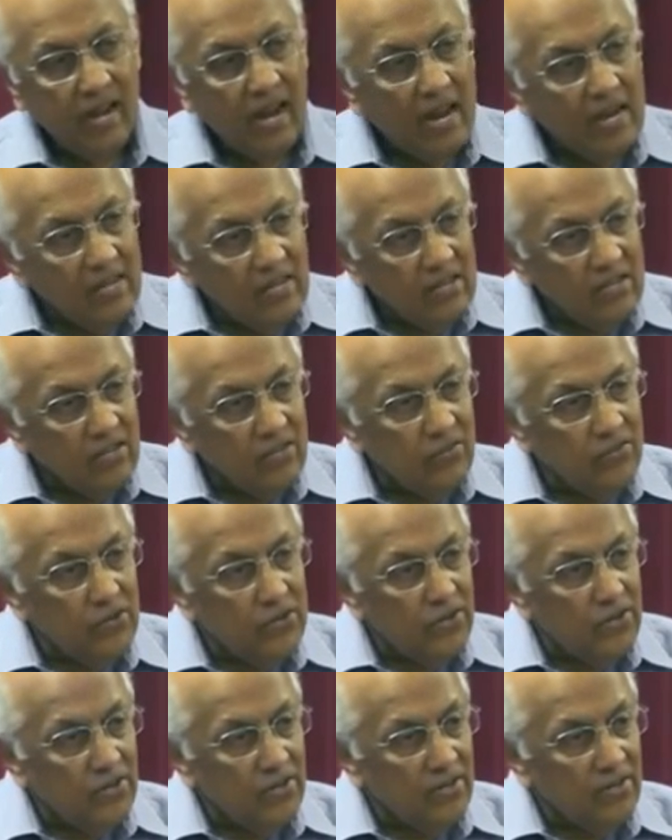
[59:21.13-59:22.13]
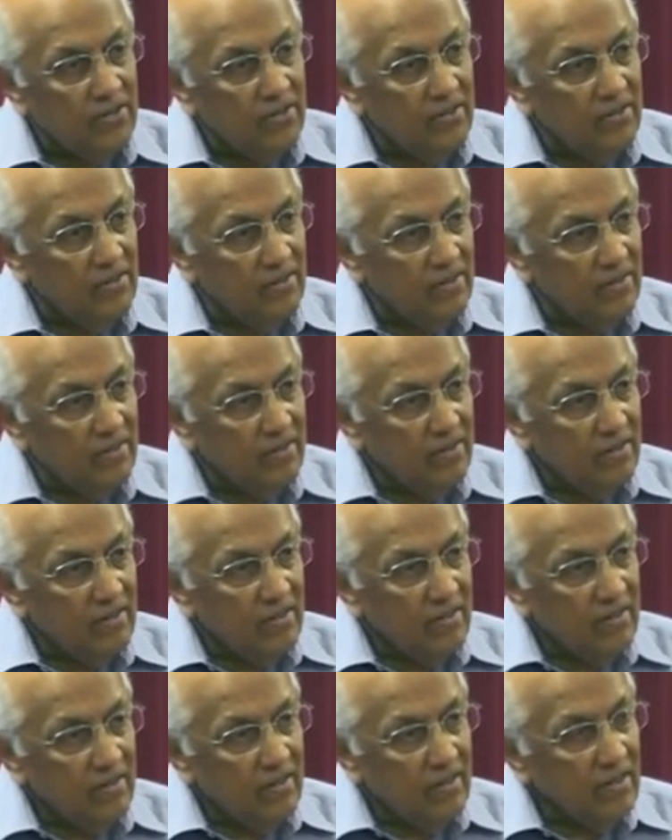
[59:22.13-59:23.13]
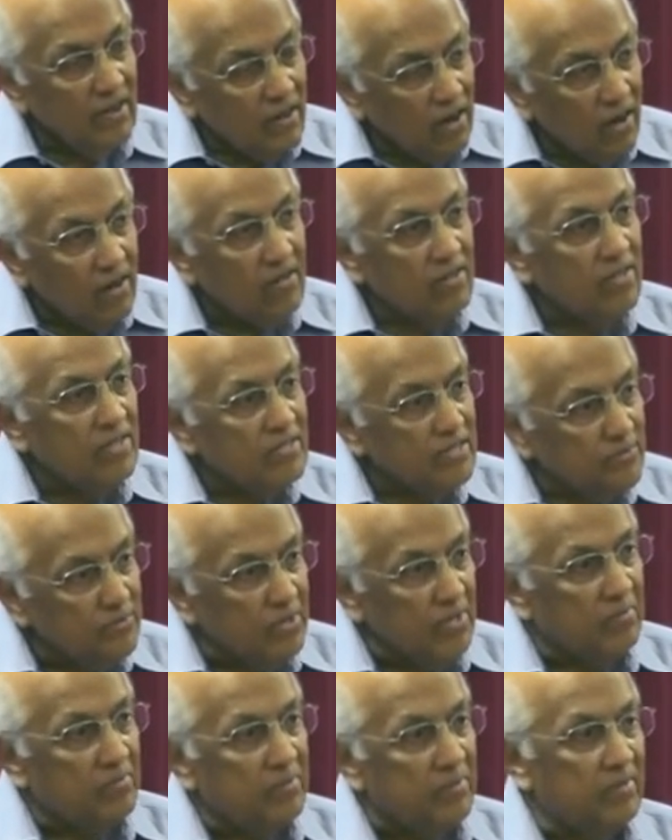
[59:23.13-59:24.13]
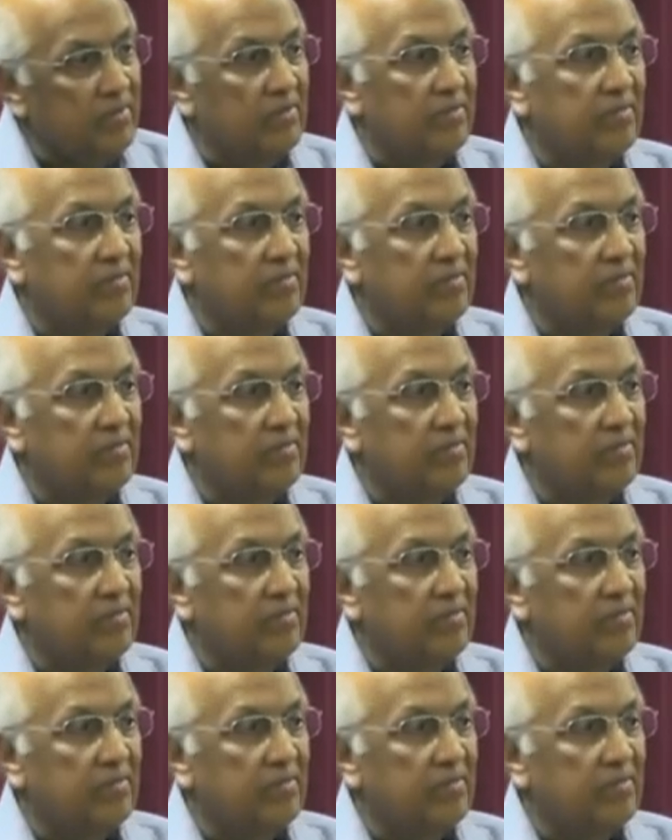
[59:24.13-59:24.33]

unconverted, godless people.